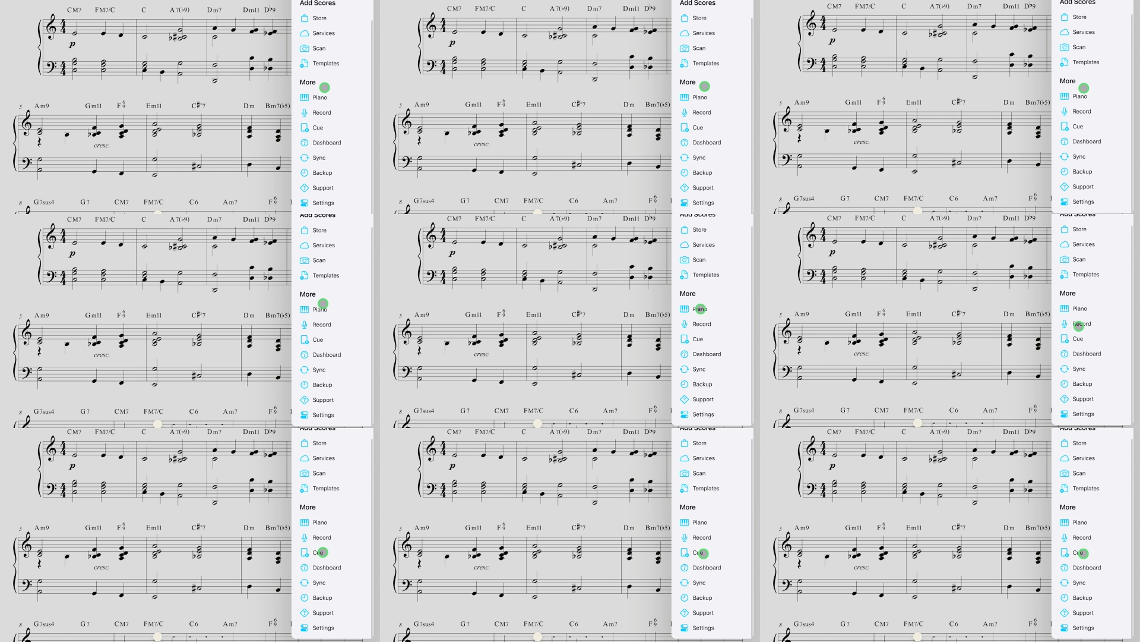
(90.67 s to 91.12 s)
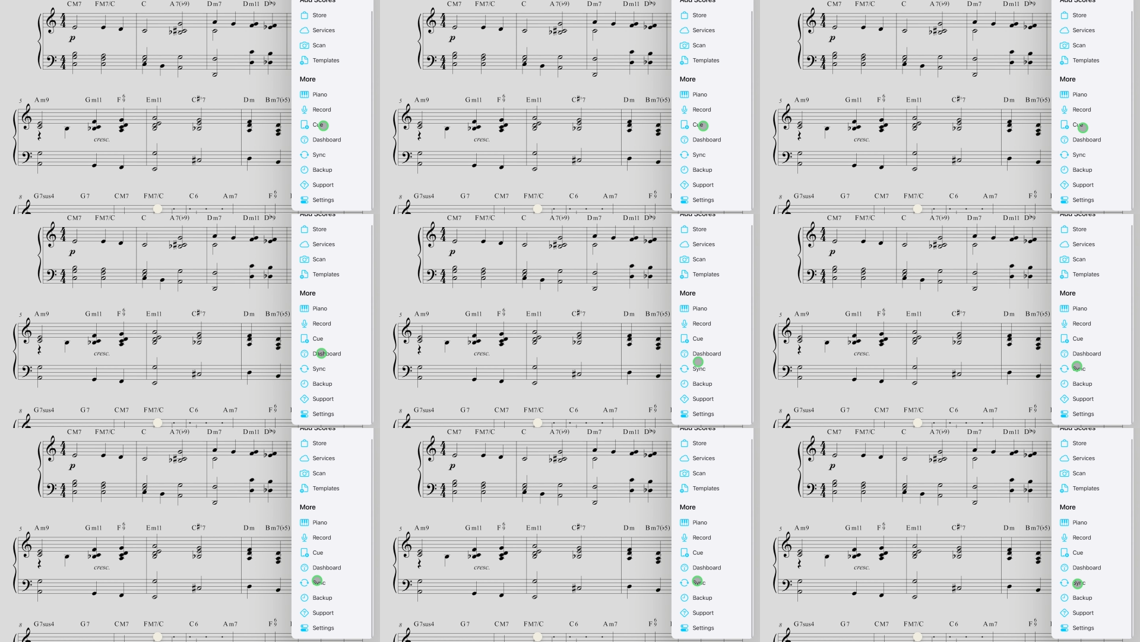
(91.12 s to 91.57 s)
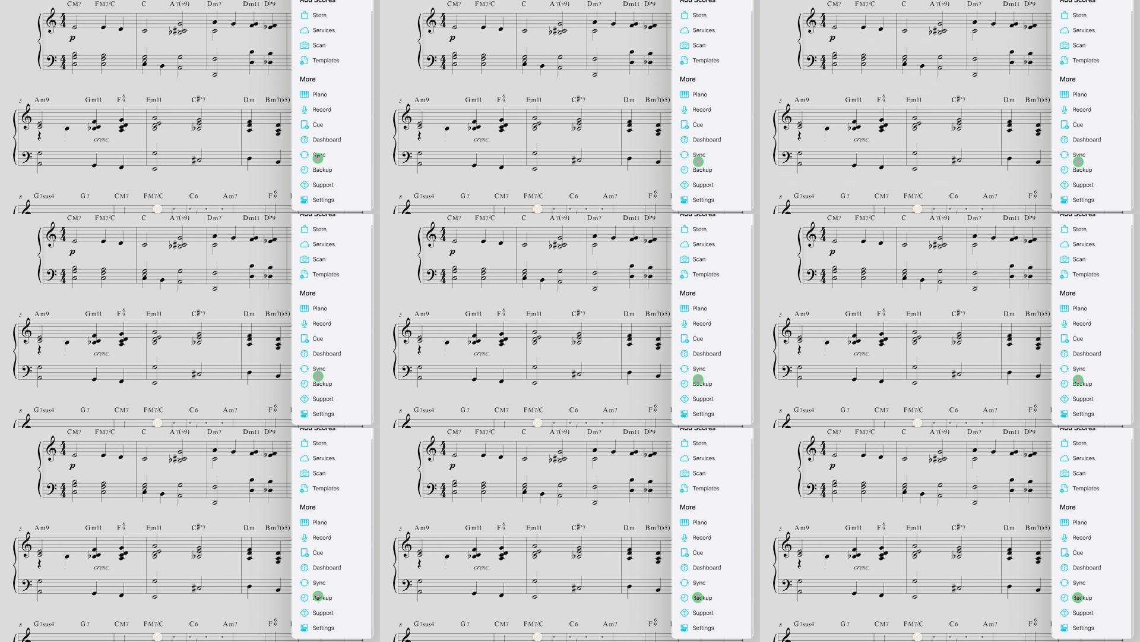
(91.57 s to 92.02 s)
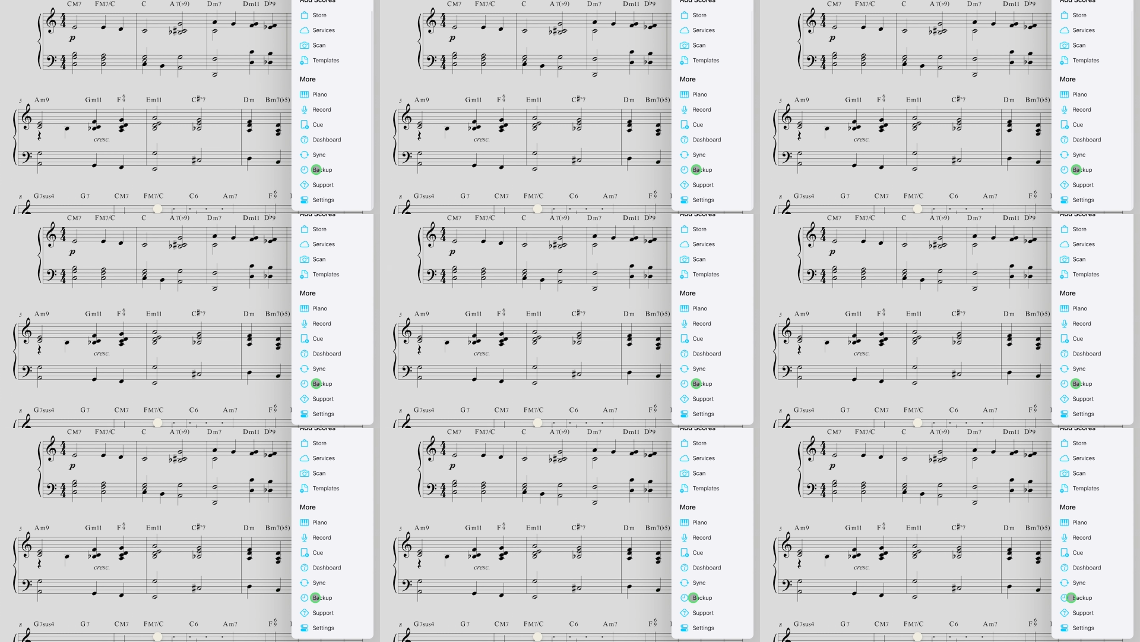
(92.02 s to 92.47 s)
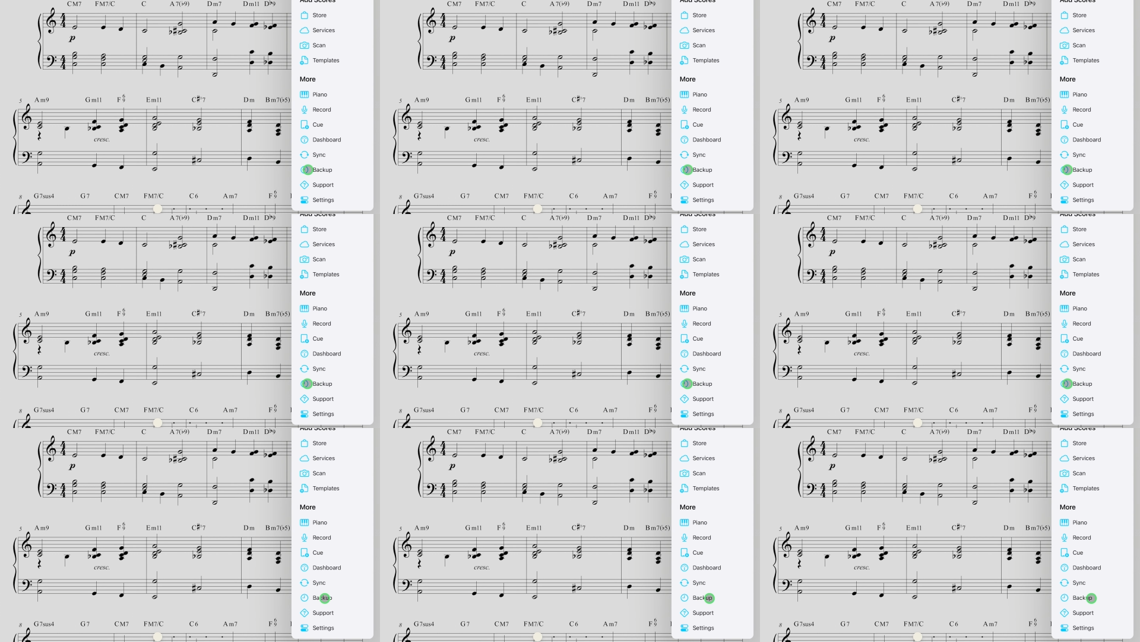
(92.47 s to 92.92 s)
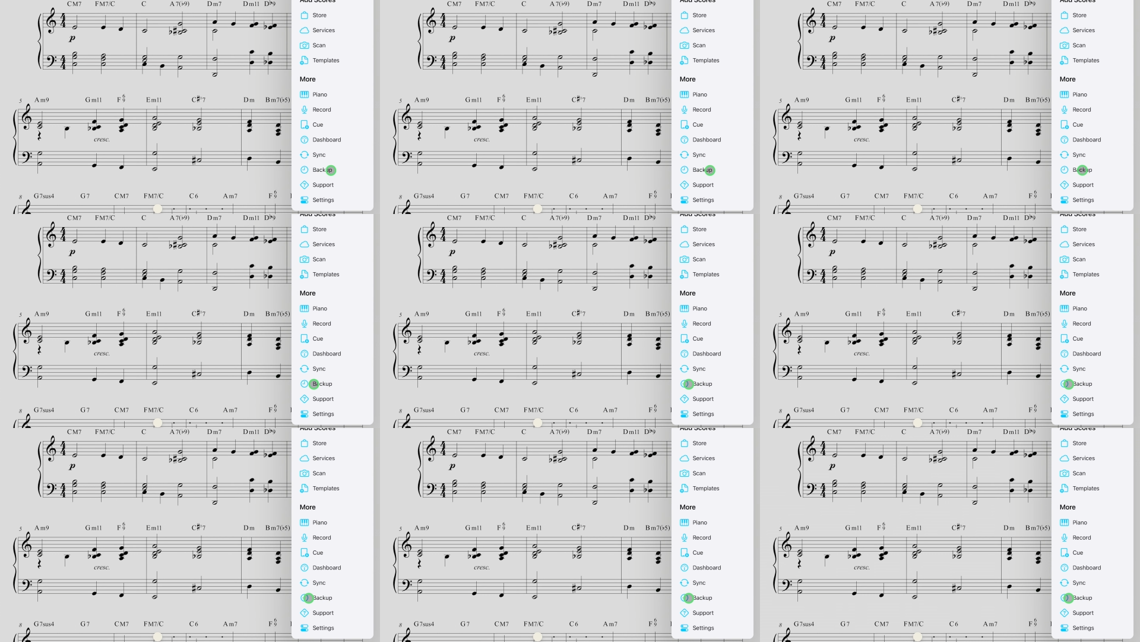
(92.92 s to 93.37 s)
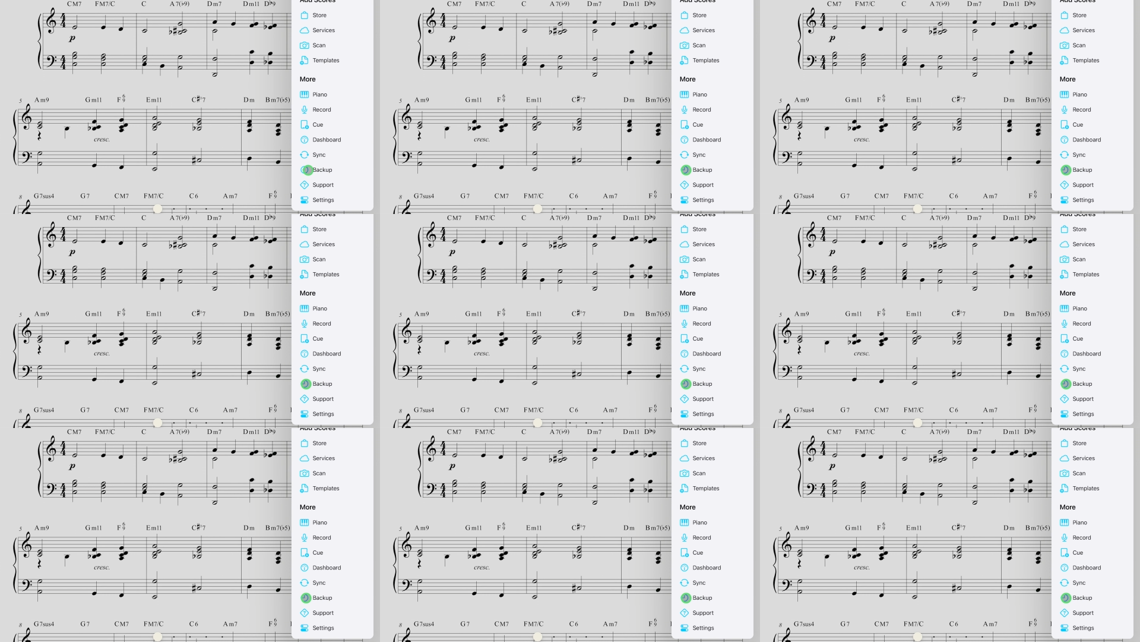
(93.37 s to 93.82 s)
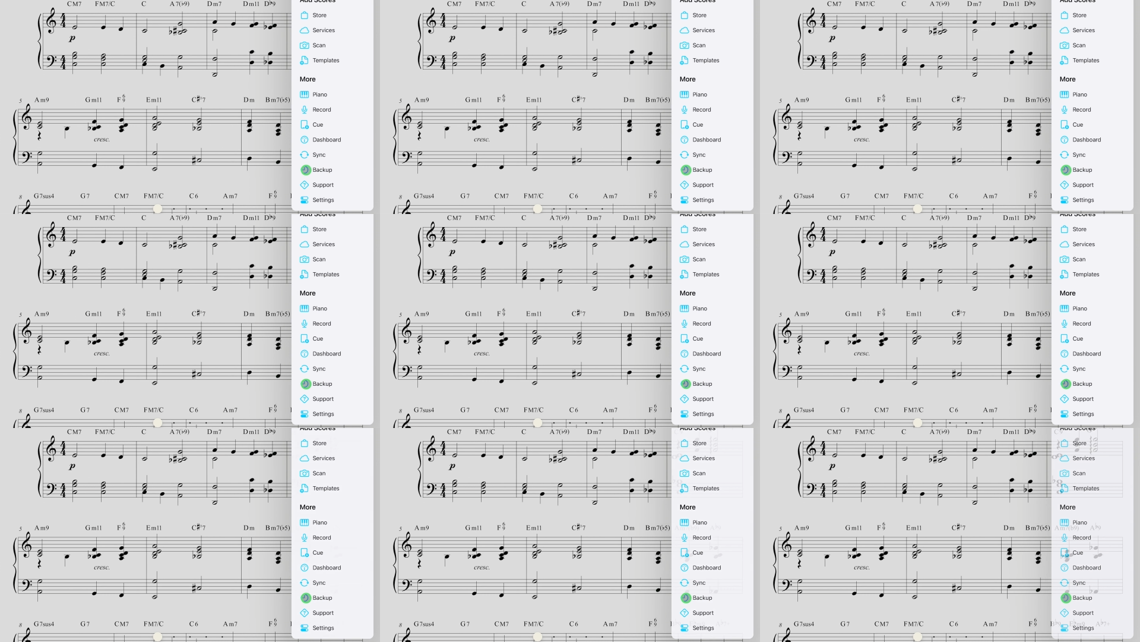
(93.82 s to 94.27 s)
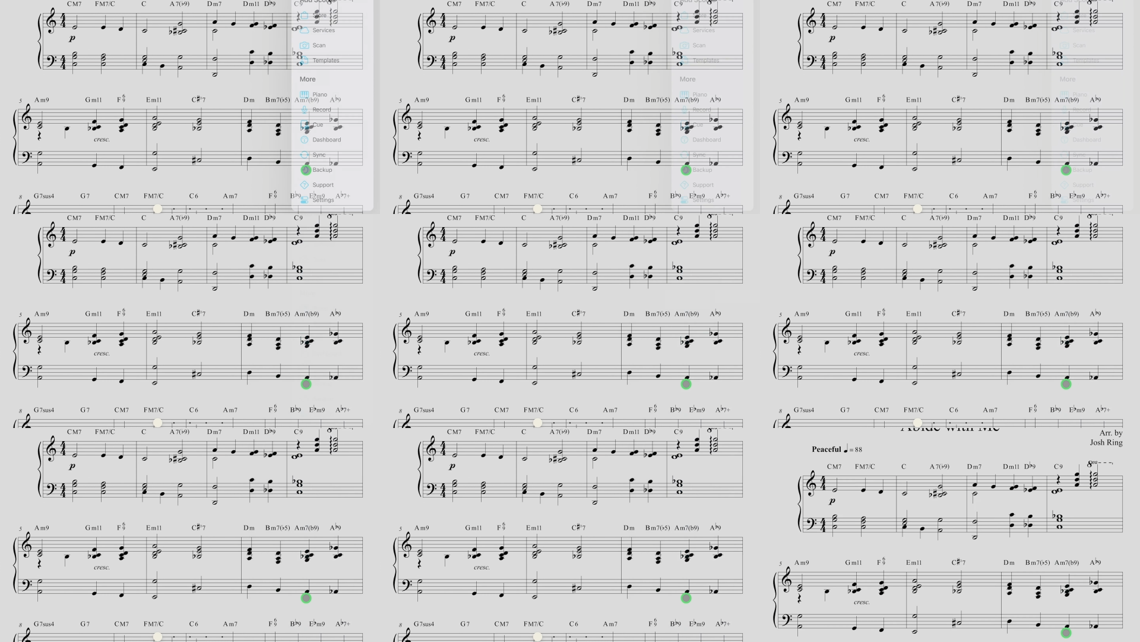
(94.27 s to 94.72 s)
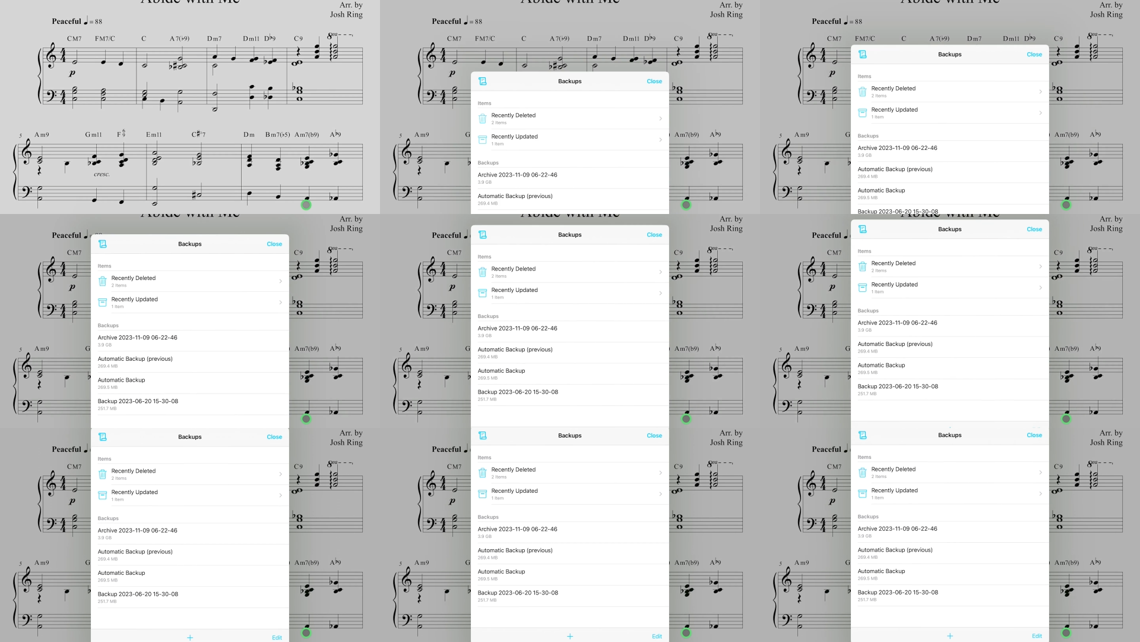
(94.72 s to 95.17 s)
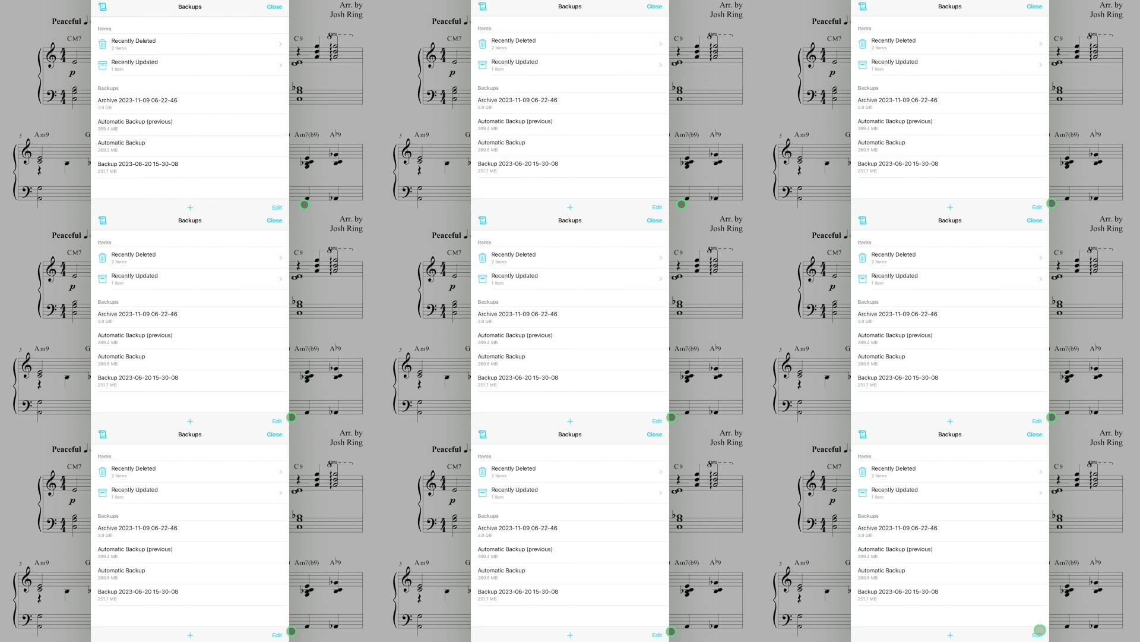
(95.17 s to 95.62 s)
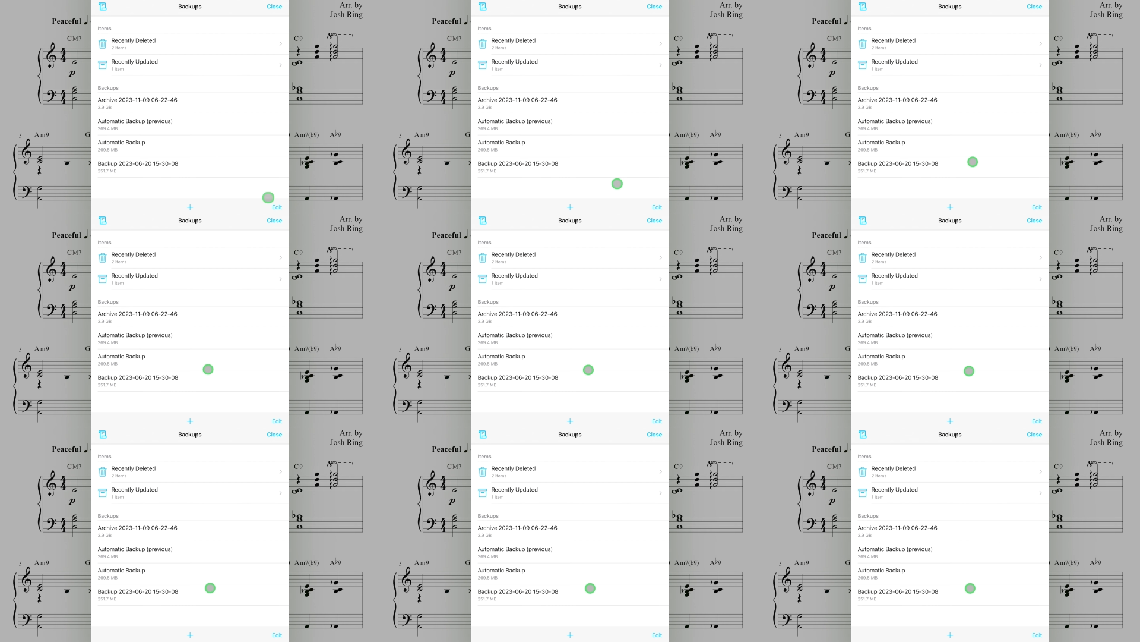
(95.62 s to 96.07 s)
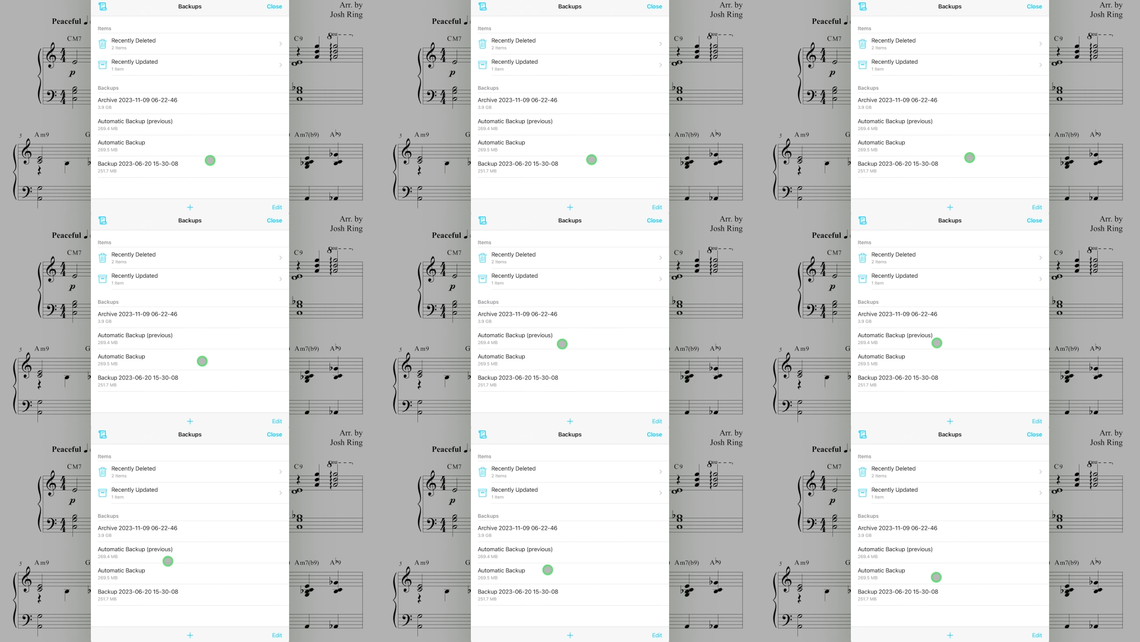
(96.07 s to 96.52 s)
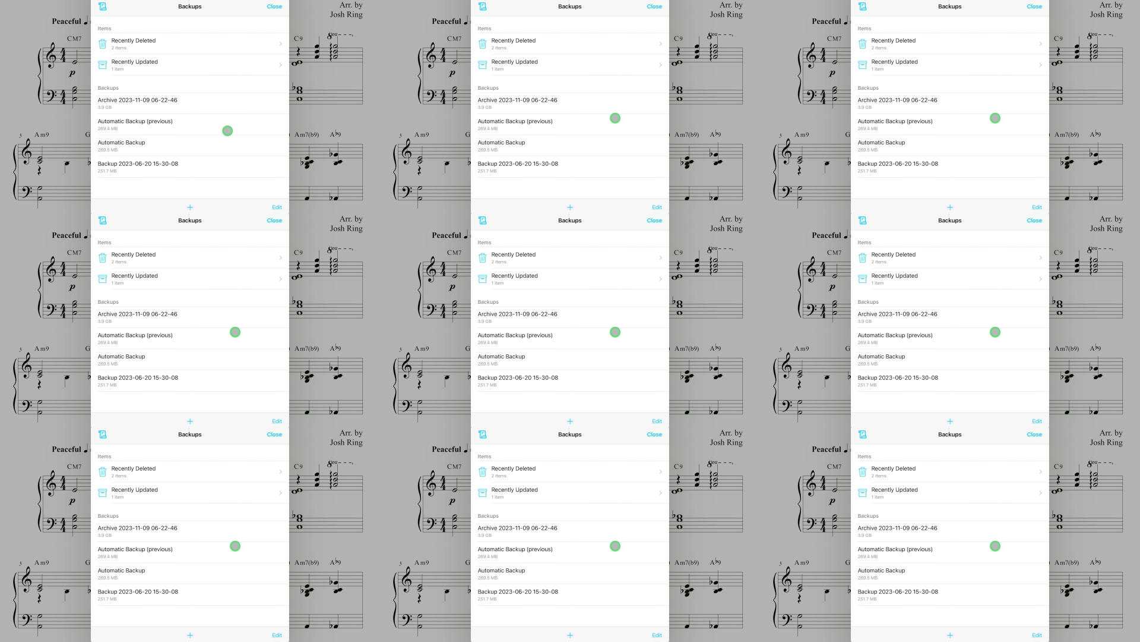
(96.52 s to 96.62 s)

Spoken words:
Nobody's mouth can be seen.